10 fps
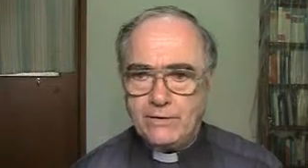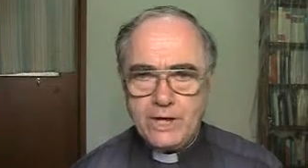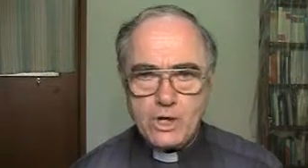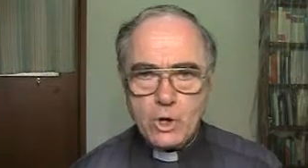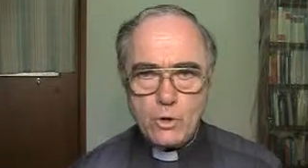
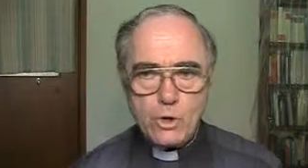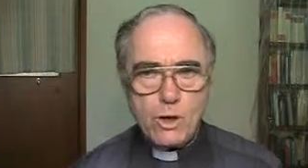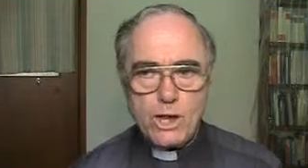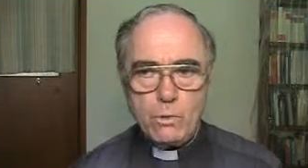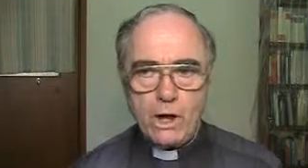They knew who
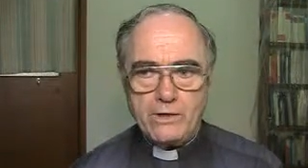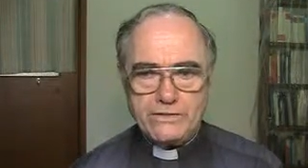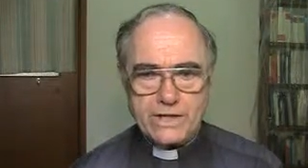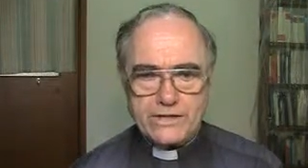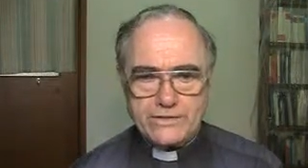he
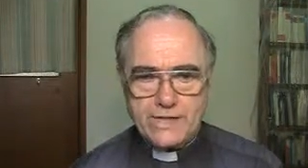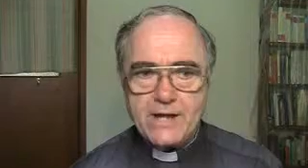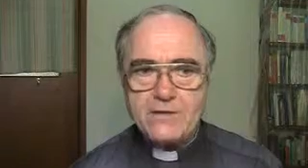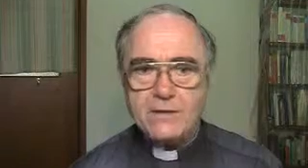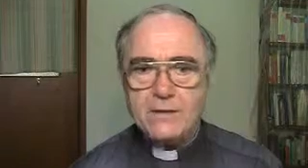was, it
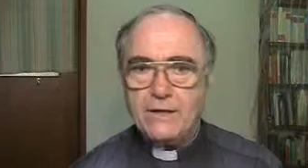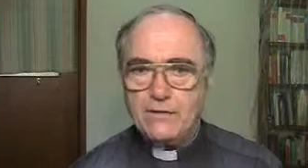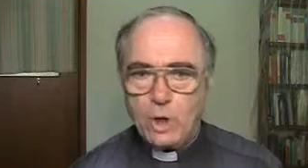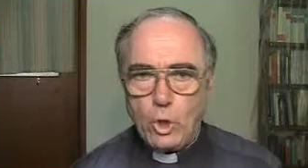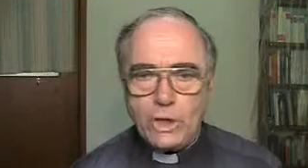said,
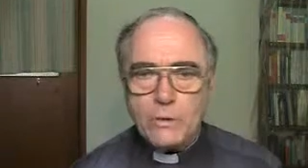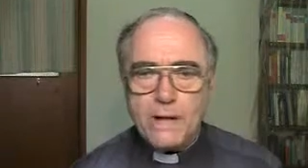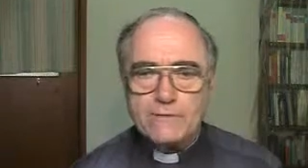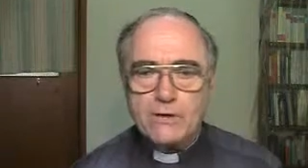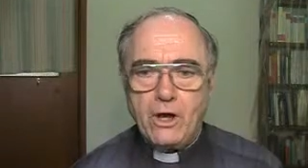the Holy
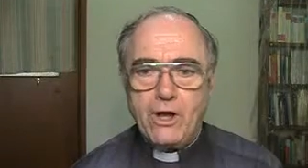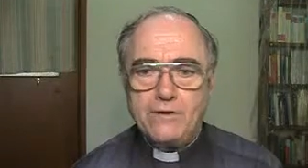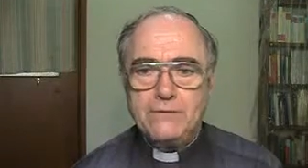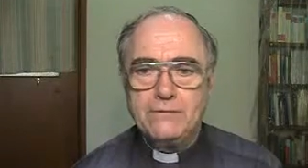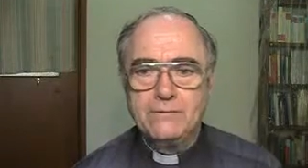One of God.